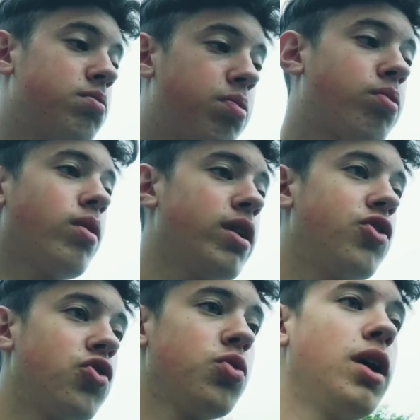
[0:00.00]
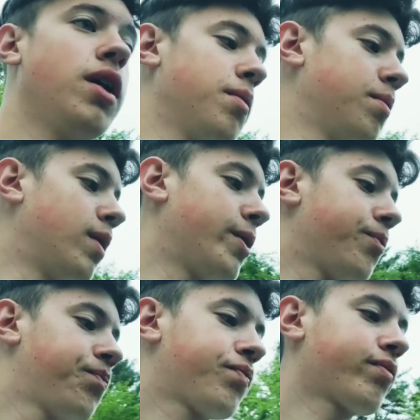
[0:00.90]
pretty sweet. But
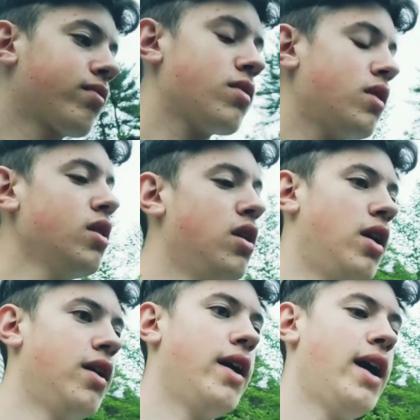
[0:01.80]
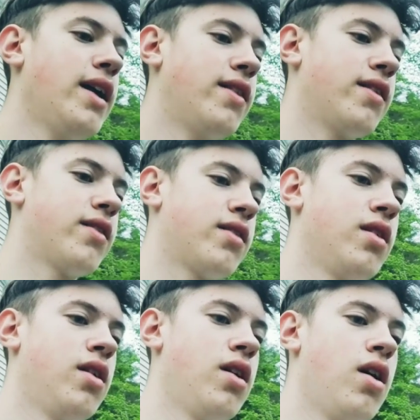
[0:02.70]
I hate this
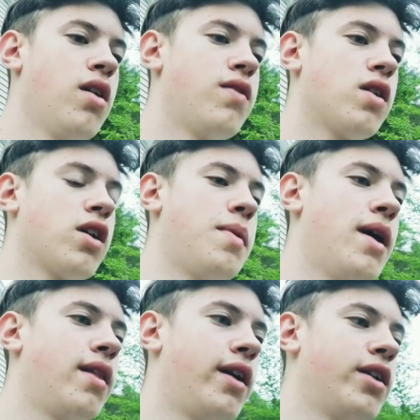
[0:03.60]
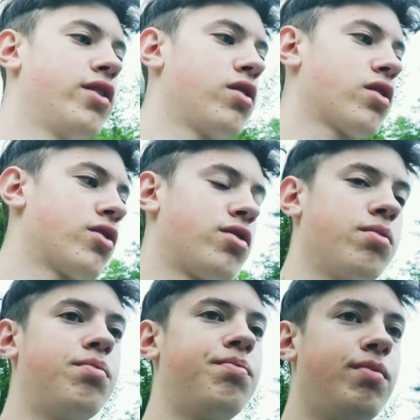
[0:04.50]
fogged up headlight. It just looks
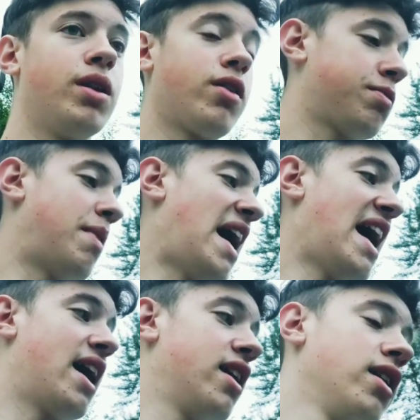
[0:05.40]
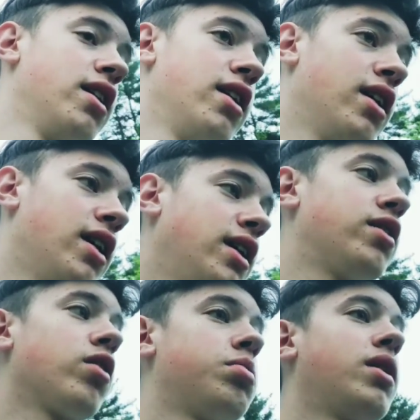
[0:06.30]
It looks bad. I need
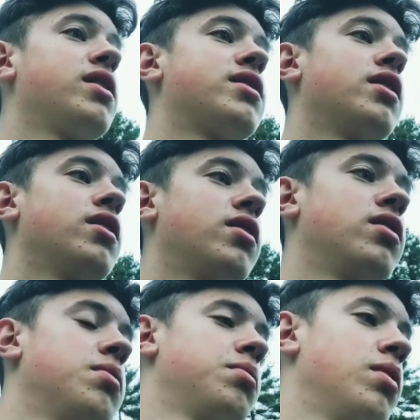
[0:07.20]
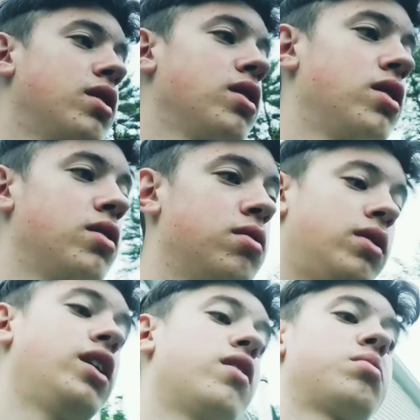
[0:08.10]
to replace it, but I
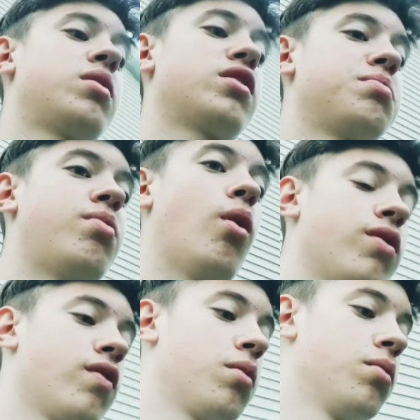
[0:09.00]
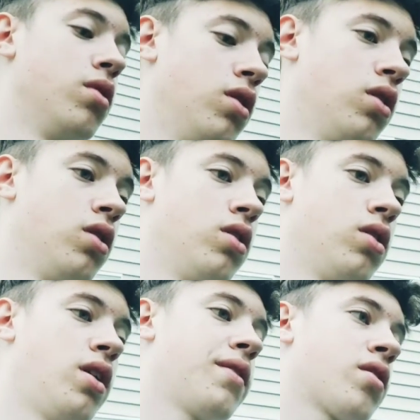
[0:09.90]
need to replace both of them,
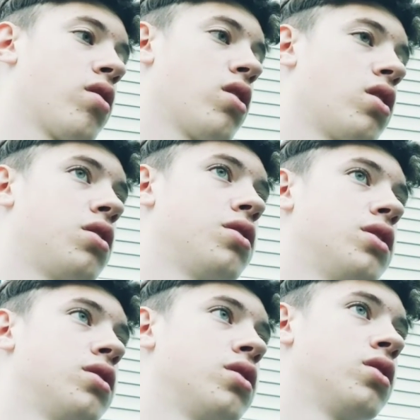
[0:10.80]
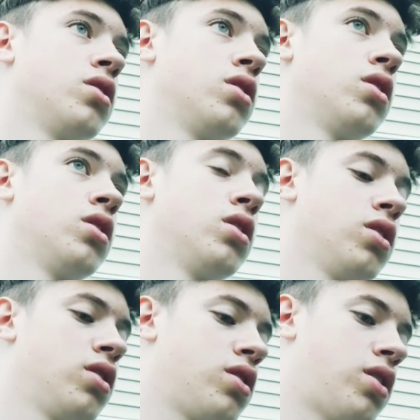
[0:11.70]
and the grill, and
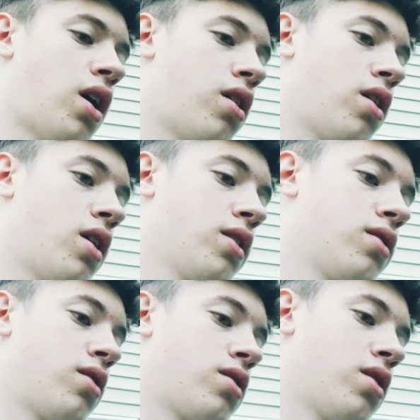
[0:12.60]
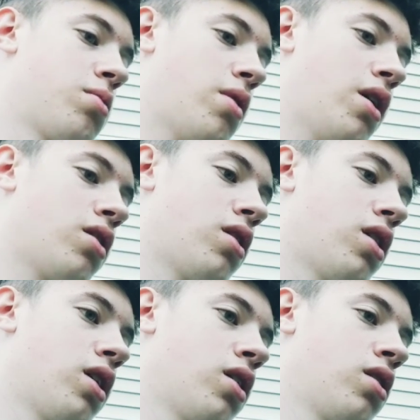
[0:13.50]
the taillights, and the third brake
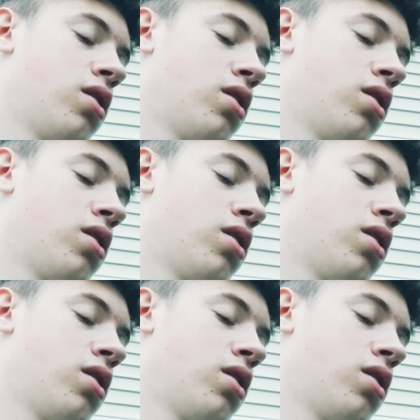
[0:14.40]
light,